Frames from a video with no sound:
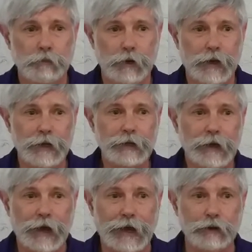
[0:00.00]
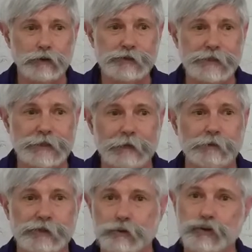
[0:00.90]
But I don't see them
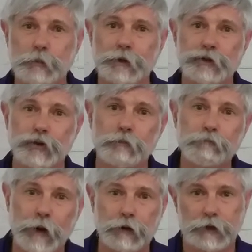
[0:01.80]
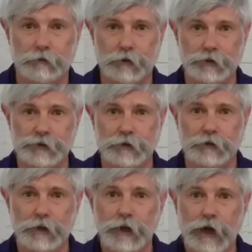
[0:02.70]
as contributing to American fencing.
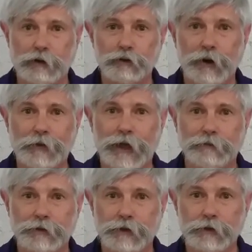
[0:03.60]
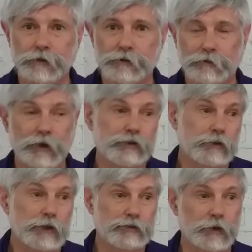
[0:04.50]
I would rather have kids. I've got two
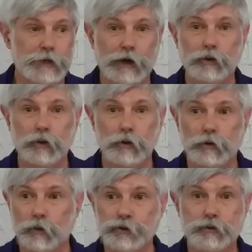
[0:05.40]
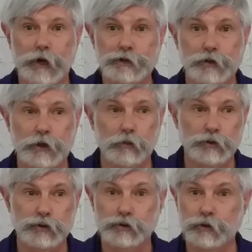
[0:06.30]
kids right now who are, one graduated and
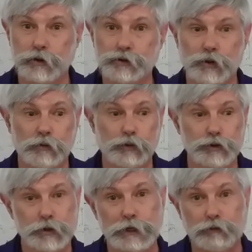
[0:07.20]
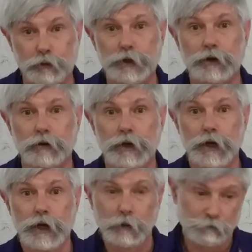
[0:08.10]
one took 2 years off. We're training for Rio.
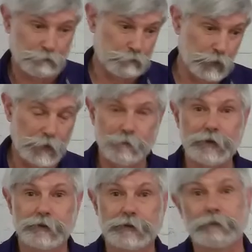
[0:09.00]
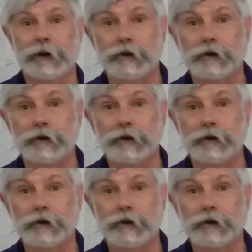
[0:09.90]
Will they make the team?